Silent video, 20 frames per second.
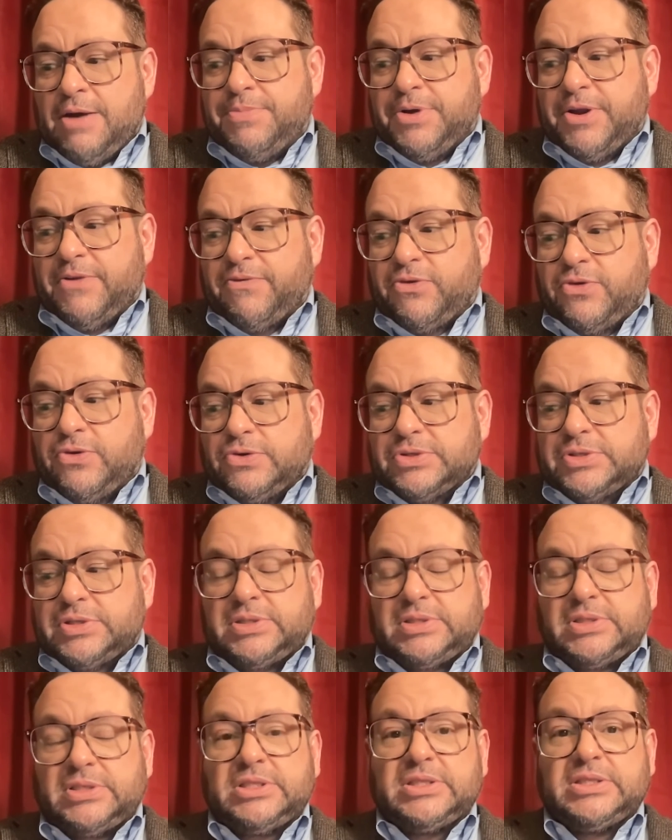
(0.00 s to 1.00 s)
But of course,
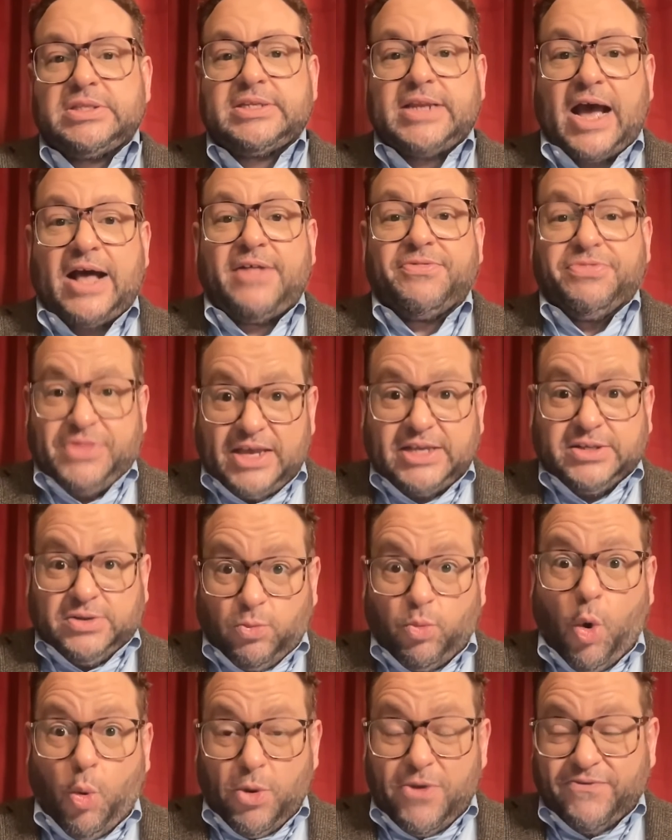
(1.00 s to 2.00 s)
and
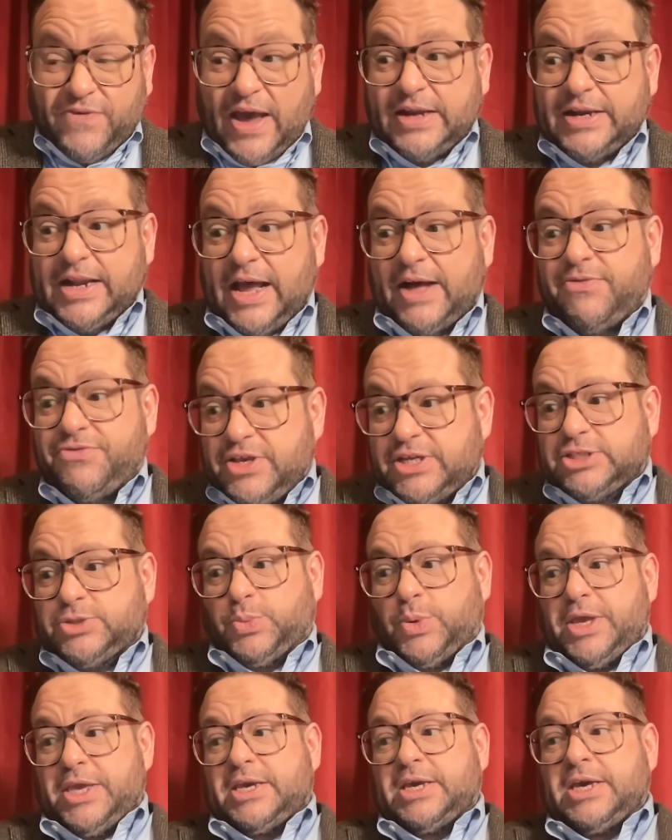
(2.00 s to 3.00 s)
what we found out this
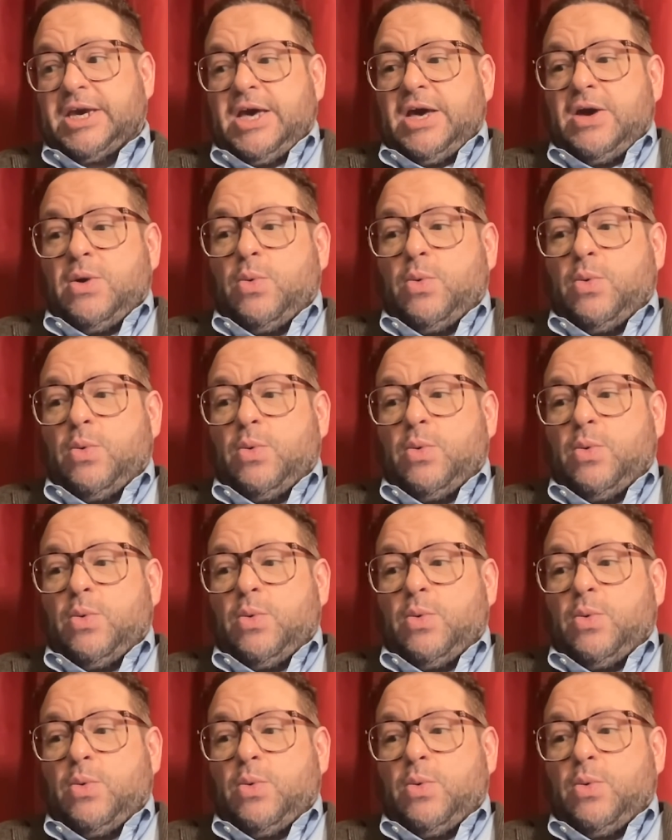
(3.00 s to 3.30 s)
week